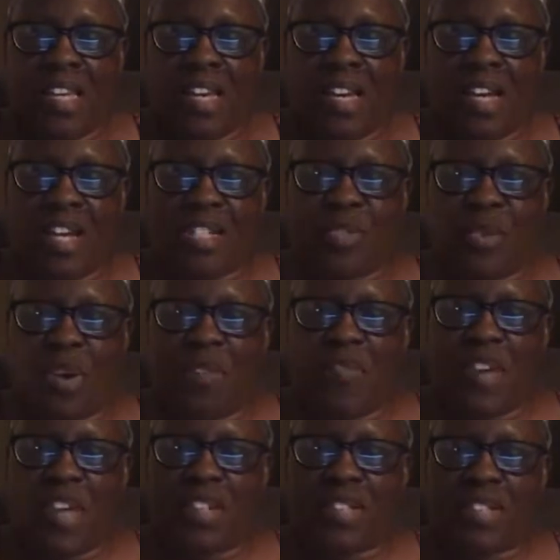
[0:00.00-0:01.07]
12
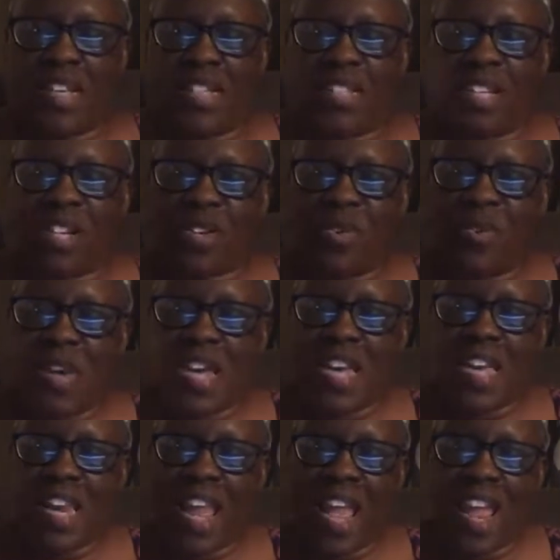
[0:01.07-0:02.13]
Vale says, the
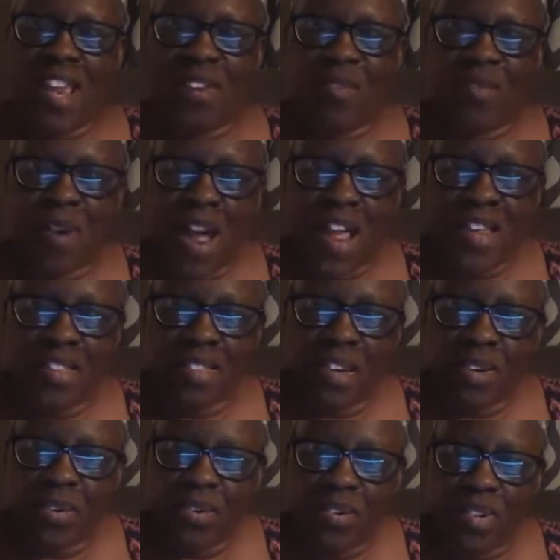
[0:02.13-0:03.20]
queen ain't right,
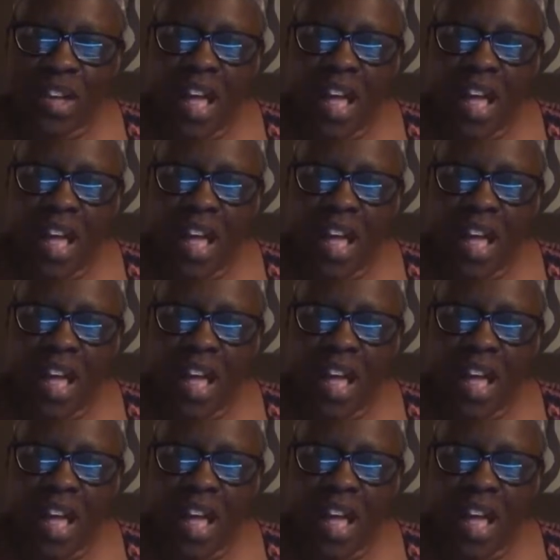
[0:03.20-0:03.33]
though.